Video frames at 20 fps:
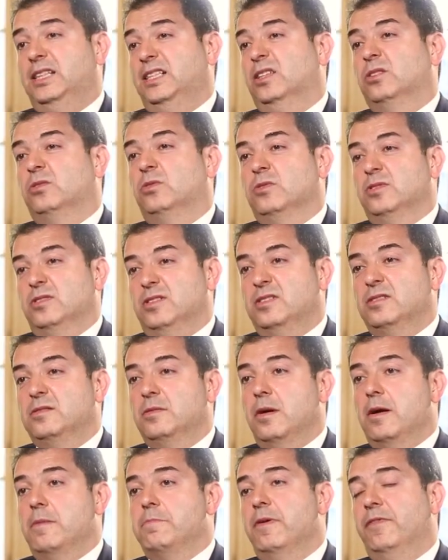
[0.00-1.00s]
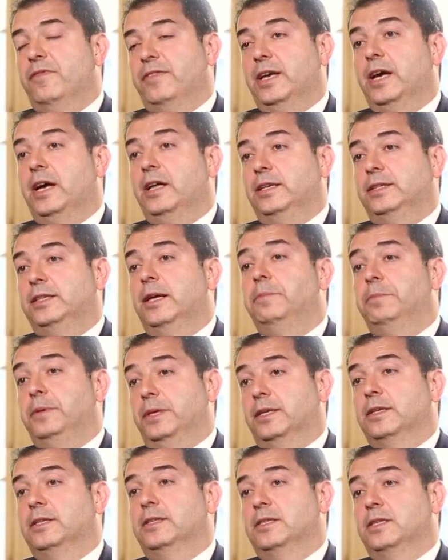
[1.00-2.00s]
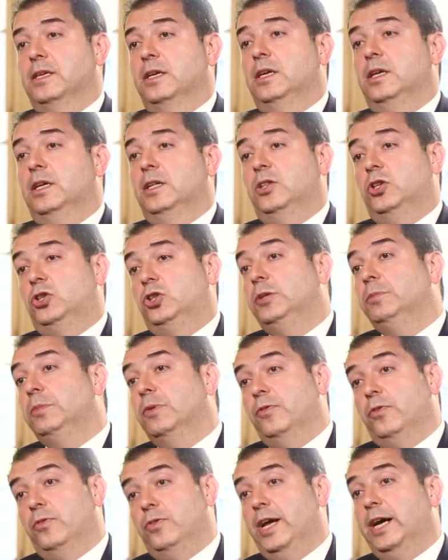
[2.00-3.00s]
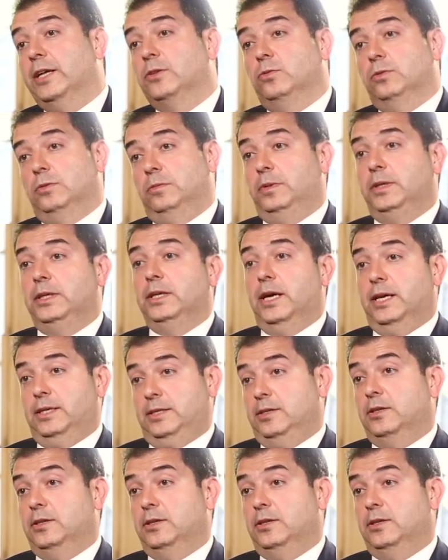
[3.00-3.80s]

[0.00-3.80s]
and that causes a puffy eyelid appearance. The treatment for that would be a